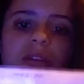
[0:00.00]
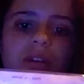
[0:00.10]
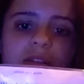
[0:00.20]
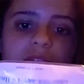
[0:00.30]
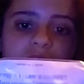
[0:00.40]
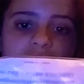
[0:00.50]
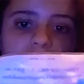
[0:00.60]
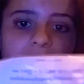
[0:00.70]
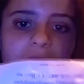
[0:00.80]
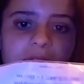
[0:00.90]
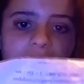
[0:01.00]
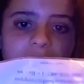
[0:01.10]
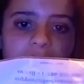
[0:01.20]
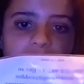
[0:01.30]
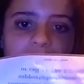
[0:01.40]
This is the pack that it
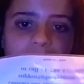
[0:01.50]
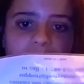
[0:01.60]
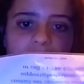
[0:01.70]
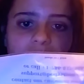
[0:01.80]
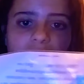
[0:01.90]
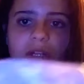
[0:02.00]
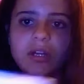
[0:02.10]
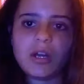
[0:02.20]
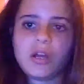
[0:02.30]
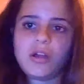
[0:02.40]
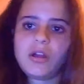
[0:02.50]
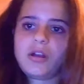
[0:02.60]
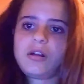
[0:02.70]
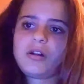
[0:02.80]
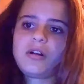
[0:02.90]
came in.
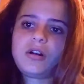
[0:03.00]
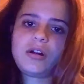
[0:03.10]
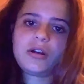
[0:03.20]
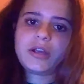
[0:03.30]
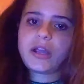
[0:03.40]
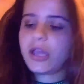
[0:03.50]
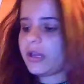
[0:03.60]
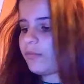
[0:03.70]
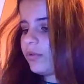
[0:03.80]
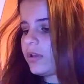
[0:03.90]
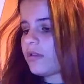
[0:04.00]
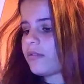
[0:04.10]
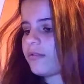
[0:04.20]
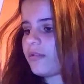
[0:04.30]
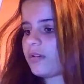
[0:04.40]
It came
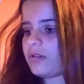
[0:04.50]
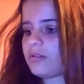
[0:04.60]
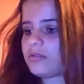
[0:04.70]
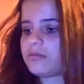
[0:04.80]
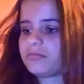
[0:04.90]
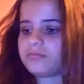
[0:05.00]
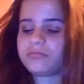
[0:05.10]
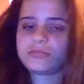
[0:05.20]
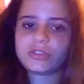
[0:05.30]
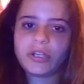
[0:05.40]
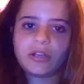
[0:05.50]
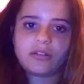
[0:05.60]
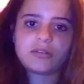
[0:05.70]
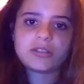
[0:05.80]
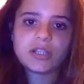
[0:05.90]
with like
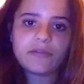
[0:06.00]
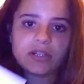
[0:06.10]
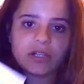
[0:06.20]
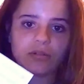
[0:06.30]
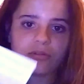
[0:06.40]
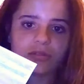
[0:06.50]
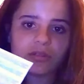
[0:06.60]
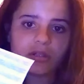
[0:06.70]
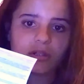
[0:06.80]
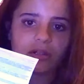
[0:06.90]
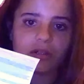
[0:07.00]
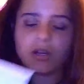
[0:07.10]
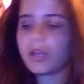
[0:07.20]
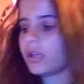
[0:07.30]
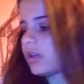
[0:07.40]
7 needles
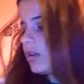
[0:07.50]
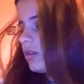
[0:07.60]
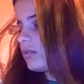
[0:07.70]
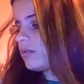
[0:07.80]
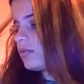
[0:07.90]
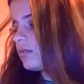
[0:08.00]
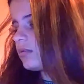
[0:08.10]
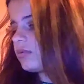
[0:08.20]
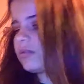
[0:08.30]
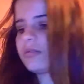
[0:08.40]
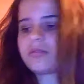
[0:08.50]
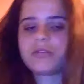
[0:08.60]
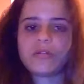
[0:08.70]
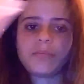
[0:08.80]
and the